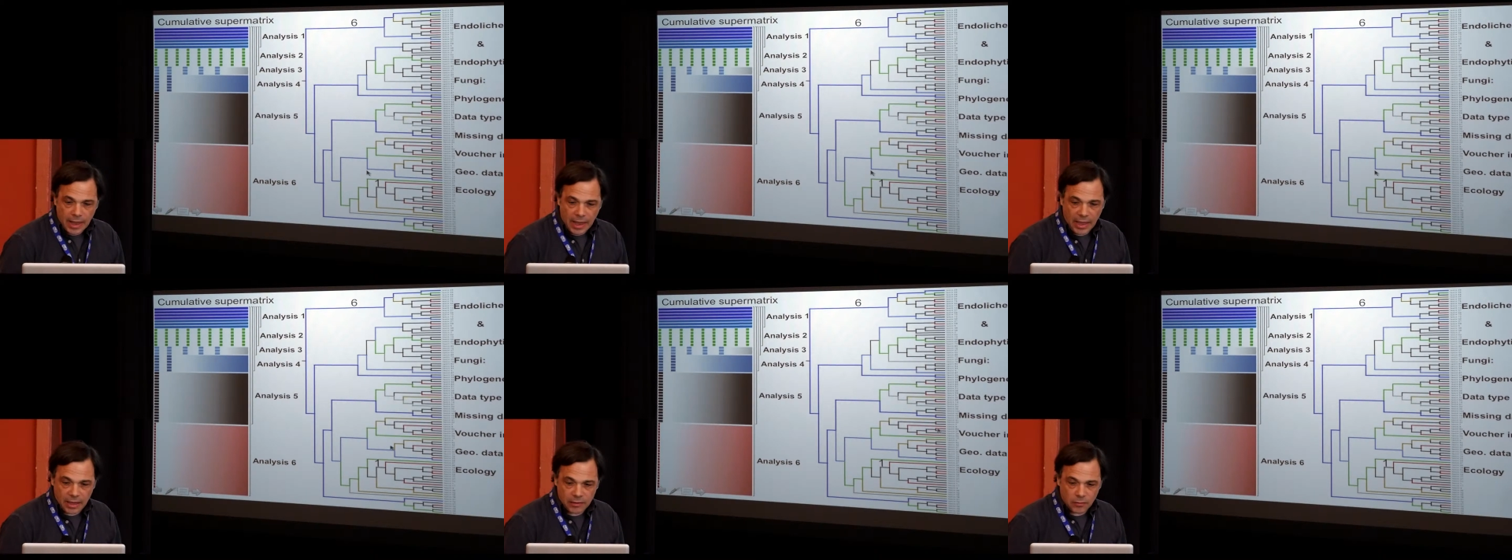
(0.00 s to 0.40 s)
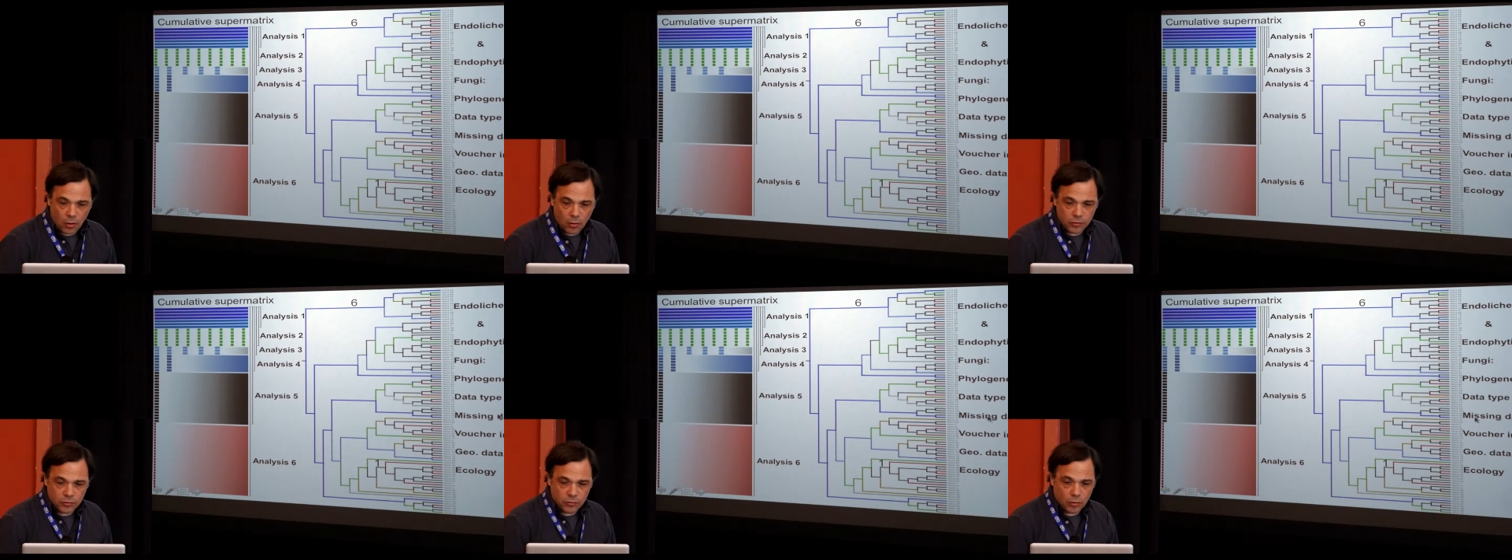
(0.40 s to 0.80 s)
And
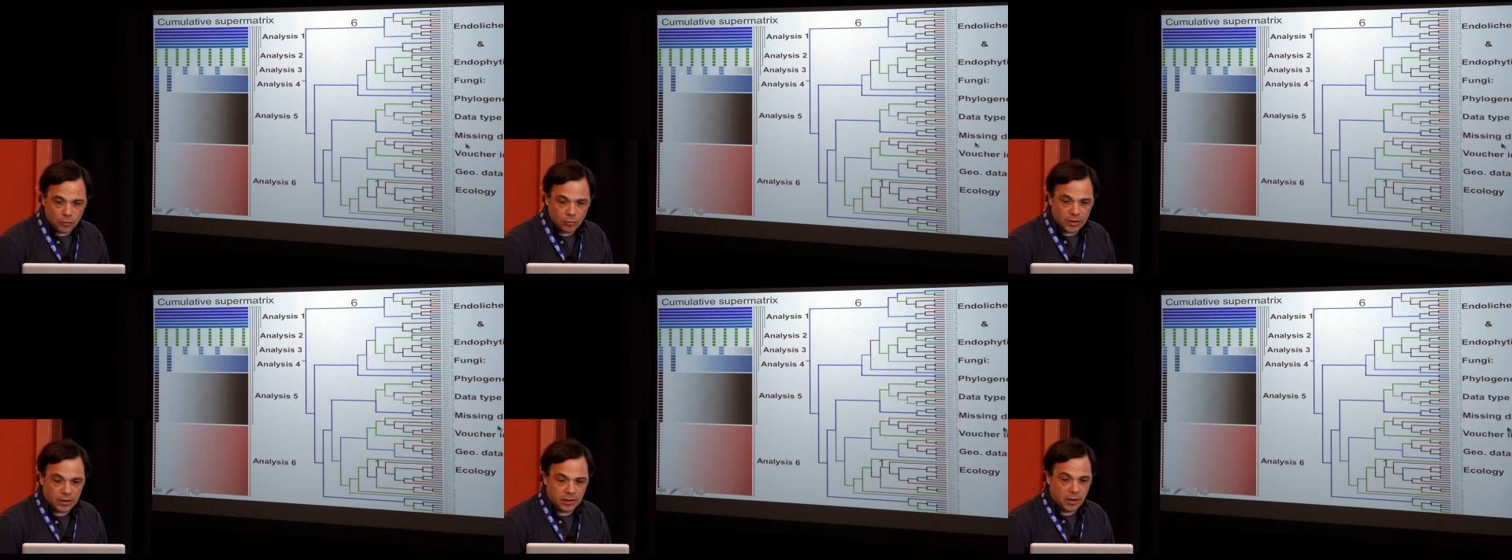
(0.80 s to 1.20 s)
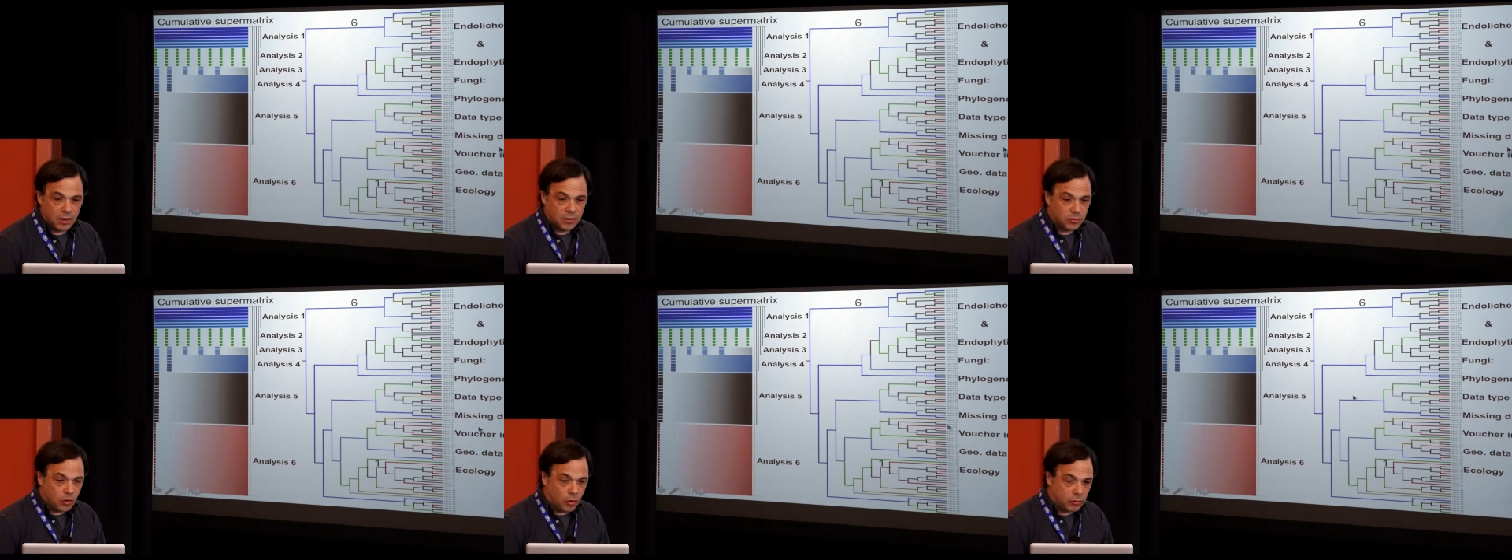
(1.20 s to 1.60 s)
also we
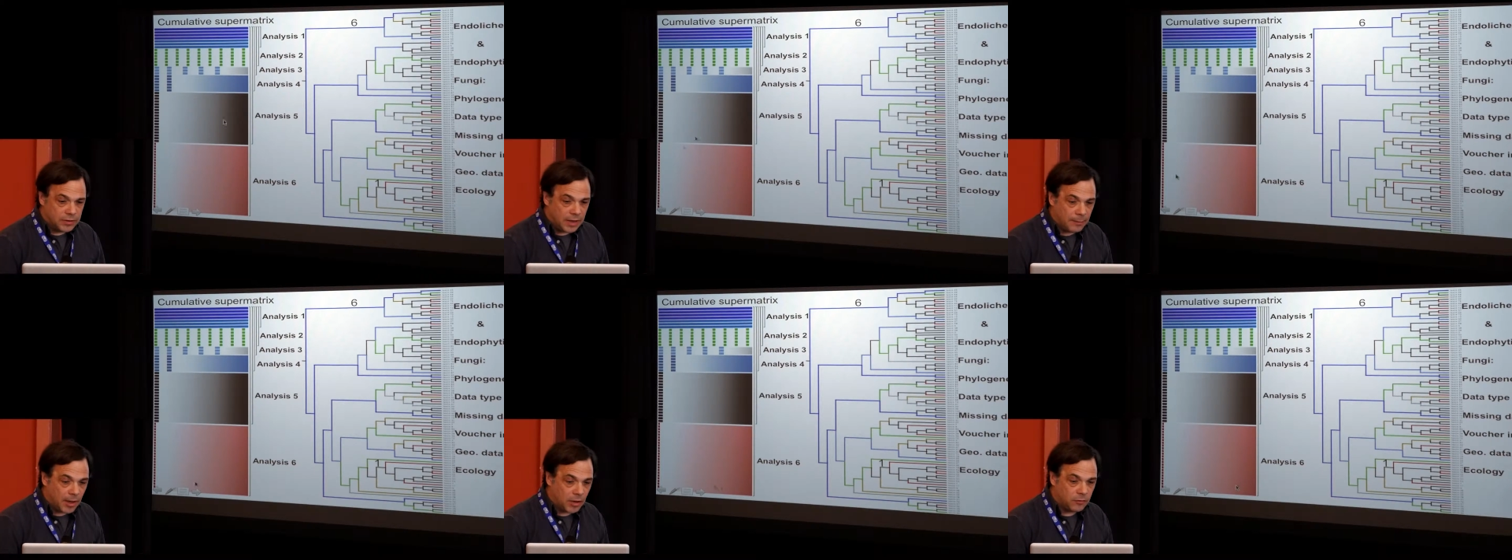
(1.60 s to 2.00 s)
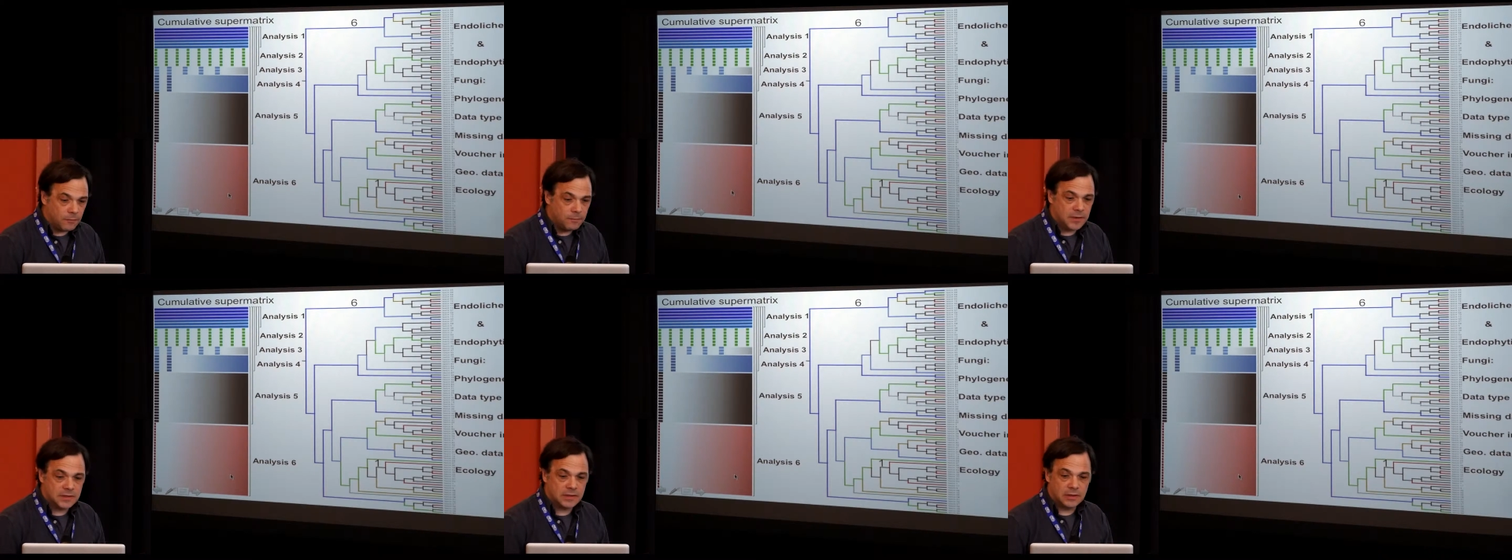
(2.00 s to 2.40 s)
know the amount of
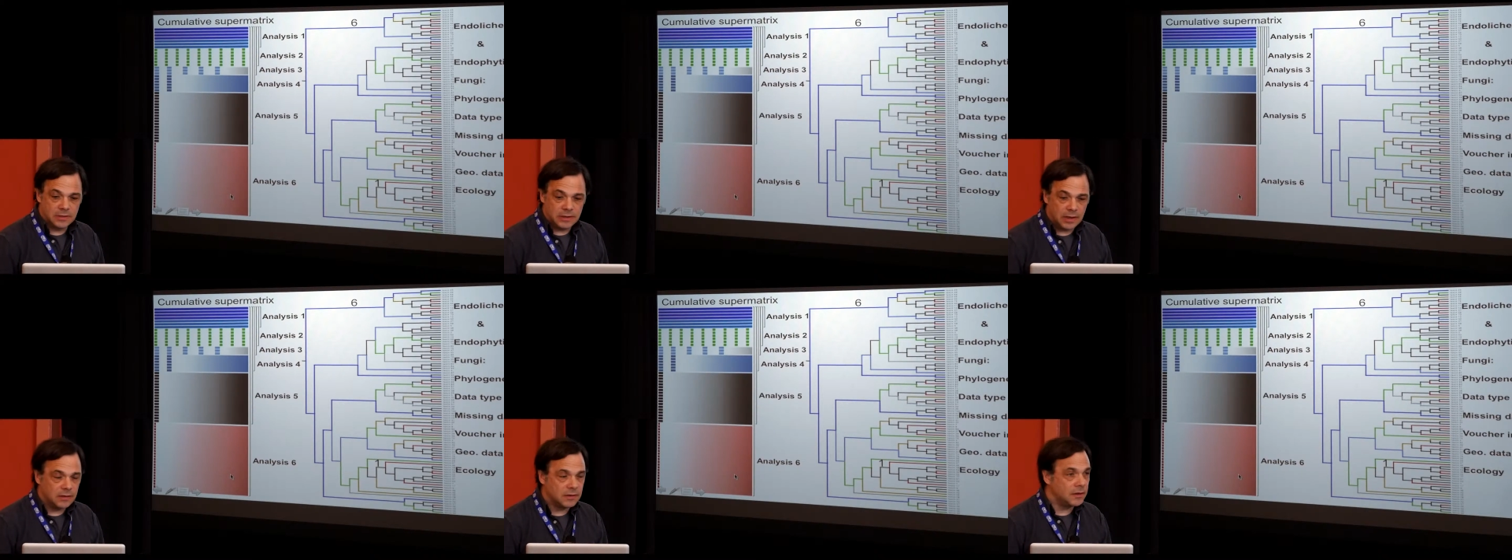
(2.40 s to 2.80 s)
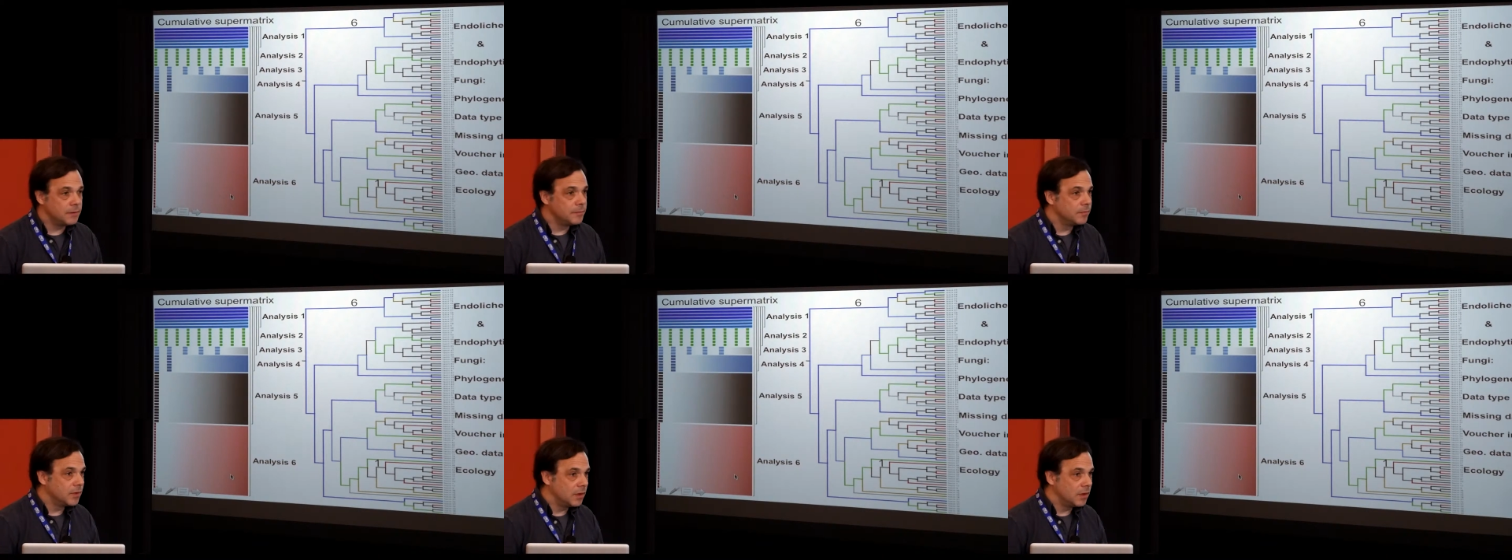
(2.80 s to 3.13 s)
missing data.